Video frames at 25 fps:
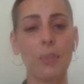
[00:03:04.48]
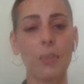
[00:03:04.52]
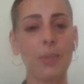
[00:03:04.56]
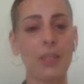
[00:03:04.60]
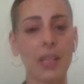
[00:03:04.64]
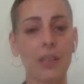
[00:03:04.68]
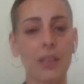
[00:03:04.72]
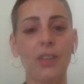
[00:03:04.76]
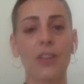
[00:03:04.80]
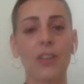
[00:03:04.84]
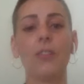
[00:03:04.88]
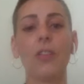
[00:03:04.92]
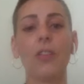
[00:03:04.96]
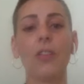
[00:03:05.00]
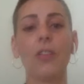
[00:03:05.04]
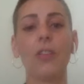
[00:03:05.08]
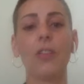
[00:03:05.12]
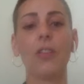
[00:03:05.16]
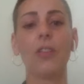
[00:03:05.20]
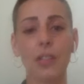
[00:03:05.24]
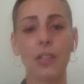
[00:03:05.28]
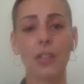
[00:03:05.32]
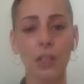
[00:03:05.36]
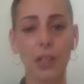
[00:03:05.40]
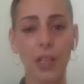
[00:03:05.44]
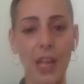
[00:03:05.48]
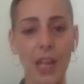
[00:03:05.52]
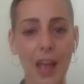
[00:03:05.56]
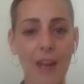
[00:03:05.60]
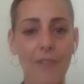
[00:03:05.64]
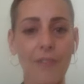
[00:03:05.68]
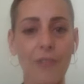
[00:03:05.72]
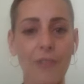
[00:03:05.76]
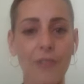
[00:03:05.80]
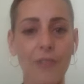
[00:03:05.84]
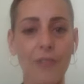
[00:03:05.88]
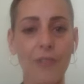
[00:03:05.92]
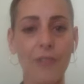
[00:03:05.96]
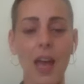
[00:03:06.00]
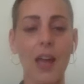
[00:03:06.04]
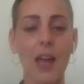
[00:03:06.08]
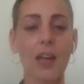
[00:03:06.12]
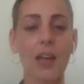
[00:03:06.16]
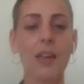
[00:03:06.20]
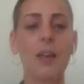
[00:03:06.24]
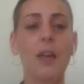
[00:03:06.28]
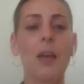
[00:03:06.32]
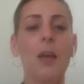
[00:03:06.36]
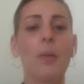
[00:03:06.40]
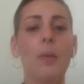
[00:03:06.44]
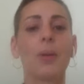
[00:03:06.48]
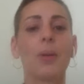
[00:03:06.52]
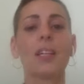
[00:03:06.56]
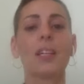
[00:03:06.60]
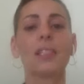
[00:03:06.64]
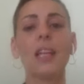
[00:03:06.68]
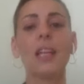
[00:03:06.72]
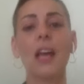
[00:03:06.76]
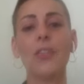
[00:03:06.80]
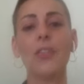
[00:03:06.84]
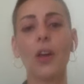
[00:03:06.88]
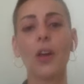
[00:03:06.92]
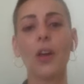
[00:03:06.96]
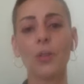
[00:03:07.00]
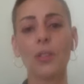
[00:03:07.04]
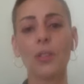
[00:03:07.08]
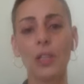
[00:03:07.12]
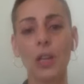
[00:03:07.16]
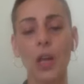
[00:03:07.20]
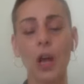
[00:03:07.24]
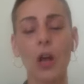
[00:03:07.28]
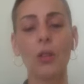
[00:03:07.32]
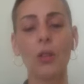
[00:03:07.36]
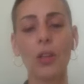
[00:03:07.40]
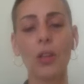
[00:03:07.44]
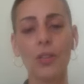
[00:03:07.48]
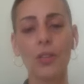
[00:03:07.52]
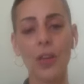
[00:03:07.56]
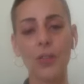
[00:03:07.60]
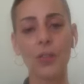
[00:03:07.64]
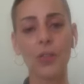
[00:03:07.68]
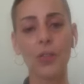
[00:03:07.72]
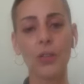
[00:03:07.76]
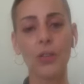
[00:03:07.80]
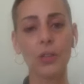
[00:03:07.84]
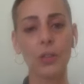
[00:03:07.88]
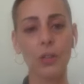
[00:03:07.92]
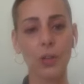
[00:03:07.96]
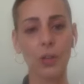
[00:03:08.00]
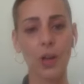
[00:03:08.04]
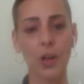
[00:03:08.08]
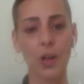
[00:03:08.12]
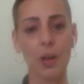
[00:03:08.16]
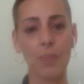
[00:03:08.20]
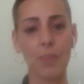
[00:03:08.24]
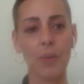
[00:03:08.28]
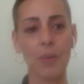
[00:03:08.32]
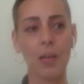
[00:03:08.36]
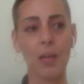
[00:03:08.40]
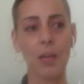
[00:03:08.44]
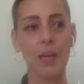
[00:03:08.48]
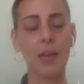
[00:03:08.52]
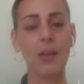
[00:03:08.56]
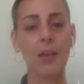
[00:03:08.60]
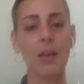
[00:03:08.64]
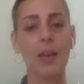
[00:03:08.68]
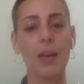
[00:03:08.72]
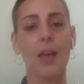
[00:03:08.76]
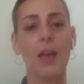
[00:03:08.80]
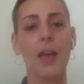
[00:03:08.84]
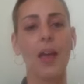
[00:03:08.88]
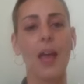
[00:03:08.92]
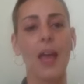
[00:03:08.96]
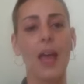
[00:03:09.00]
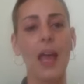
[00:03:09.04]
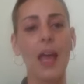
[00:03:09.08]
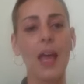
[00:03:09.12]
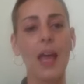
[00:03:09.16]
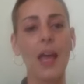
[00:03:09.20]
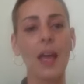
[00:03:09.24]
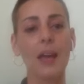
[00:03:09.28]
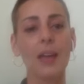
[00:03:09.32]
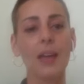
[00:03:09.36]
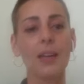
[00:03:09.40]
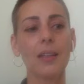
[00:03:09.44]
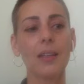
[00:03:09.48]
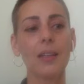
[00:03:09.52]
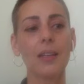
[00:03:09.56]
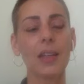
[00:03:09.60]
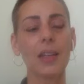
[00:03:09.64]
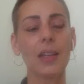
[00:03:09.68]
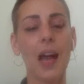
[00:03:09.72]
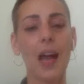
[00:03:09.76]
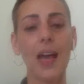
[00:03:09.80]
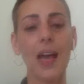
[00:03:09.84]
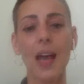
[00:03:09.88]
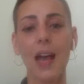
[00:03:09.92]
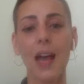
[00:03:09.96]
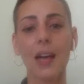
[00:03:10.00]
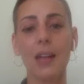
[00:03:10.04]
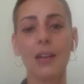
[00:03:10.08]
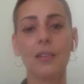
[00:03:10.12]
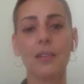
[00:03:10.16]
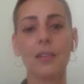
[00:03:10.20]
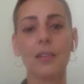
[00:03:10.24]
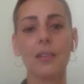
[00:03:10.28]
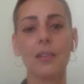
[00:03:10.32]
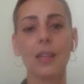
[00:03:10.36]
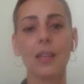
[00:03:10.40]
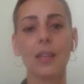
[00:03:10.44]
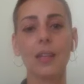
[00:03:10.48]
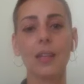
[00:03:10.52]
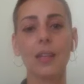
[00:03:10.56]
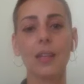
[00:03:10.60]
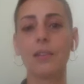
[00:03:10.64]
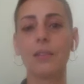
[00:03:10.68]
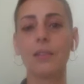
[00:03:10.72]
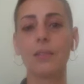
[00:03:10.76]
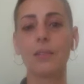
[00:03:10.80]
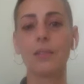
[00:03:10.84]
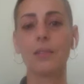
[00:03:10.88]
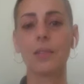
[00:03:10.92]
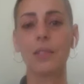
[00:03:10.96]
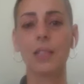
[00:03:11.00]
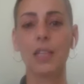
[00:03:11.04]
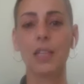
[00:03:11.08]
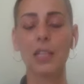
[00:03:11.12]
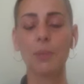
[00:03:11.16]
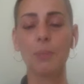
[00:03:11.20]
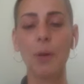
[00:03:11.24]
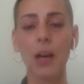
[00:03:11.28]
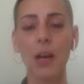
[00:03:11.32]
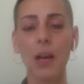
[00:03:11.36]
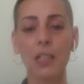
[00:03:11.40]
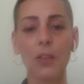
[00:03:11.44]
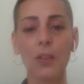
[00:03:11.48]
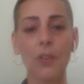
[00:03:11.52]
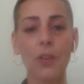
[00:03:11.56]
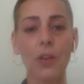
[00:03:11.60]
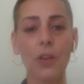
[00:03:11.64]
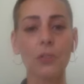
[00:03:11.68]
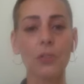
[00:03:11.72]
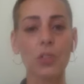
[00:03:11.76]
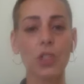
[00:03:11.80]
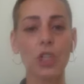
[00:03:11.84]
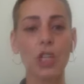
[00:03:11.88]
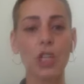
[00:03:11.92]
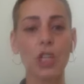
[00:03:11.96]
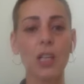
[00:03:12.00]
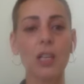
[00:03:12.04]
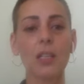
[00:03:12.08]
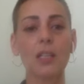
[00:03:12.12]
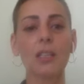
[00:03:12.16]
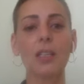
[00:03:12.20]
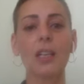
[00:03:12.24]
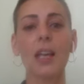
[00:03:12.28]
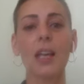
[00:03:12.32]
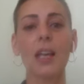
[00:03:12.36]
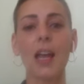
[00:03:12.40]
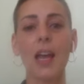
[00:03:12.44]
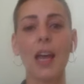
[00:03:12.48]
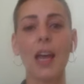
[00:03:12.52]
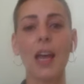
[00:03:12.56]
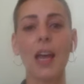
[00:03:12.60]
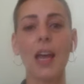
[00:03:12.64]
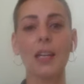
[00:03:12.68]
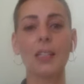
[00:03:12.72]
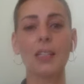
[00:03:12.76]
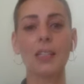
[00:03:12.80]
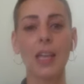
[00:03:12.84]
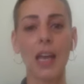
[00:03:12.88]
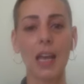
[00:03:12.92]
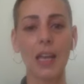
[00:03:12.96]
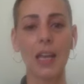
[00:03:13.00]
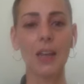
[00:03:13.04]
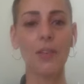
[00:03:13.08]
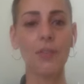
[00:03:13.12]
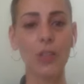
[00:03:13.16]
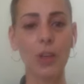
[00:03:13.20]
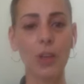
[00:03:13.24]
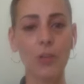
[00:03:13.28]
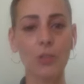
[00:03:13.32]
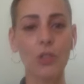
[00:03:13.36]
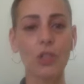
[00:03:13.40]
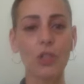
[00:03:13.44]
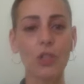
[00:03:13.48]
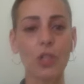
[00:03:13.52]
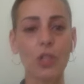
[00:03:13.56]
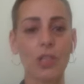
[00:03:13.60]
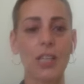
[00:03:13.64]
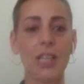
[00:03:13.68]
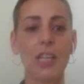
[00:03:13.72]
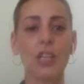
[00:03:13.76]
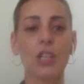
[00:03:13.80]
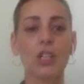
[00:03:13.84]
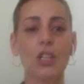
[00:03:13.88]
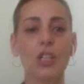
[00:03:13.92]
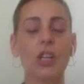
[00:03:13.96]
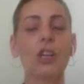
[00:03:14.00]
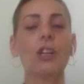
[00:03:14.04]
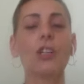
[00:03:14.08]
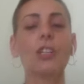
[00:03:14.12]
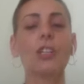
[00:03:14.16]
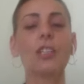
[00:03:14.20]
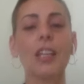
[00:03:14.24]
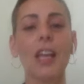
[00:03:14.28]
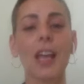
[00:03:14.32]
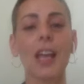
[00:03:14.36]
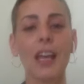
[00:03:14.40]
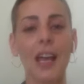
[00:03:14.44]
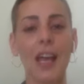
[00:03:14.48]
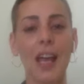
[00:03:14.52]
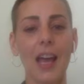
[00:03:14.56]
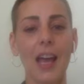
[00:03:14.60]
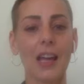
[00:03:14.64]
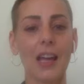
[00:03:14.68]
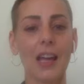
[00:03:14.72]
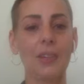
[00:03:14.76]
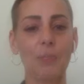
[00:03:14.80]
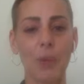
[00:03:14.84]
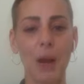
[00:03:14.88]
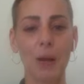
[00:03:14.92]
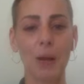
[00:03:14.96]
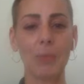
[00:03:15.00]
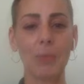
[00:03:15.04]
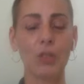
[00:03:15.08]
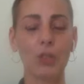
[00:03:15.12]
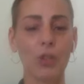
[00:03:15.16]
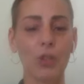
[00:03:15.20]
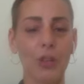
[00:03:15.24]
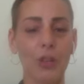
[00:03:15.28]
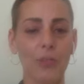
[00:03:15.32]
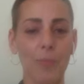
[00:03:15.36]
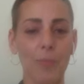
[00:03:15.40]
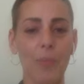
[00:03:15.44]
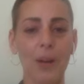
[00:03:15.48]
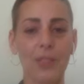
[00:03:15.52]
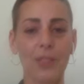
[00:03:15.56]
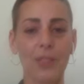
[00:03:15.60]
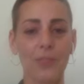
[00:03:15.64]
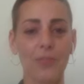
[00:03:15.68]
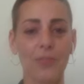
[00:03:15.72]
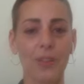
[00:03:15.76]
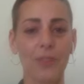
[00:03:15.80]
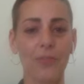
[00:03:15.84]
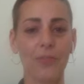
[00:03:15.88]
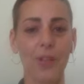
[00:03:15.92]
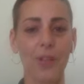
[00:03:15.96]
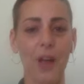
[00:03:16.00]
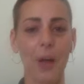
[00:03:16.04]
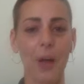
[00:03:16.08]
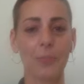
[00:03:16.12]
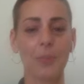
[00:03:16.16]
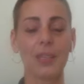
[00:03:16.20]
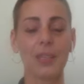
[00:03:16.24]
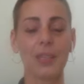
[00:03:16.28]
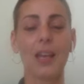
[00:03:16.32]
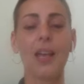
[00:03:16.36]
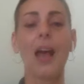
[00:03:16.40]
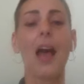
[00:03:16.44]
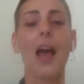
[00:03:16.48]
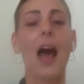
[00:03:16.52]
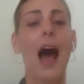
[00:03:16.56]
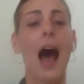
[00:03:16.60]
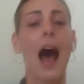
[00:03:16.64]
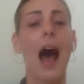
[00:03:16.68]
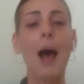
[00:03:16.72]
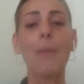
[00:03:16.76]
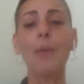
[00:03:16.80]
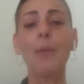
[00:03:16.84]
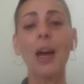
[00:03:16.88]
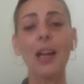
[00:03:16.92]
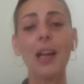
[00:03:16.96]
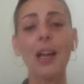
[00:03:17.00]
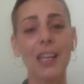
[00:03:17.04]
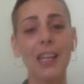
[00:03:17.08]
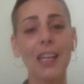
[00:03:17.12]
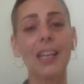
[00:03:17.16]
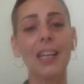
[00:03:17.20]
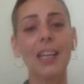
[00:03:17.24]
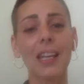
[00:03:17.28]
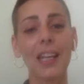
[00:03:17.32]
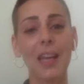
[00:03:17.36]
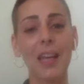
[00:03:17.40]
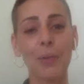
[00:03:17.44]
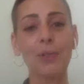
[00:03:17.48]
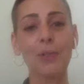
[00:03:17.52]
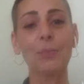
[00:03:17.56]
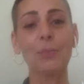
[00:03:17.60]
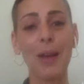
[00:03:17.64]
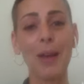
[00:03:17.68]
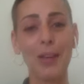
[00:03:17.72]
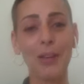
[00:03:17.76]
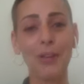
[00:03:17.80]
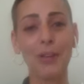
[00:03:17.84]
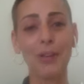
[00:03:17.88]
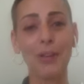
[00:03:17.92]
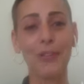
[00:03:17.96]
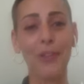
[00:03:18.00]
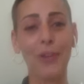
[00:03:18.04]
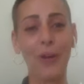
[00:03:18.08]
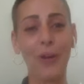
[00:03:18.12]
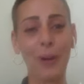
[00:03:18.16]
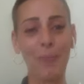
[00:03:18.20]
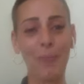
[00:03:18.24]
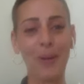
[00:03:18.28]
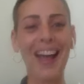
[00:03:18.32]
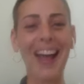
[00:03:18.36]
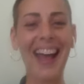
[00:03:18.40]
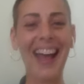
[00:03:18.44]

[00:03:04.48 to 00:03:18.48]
exact flip flops literally every day because I thought it was the only thing that looked good on me. And I had like six pairs of those jeans and I had 10 of those t-shirts and I had probably two different pairs of flip-flops. I'm not kidding. It was my uniform.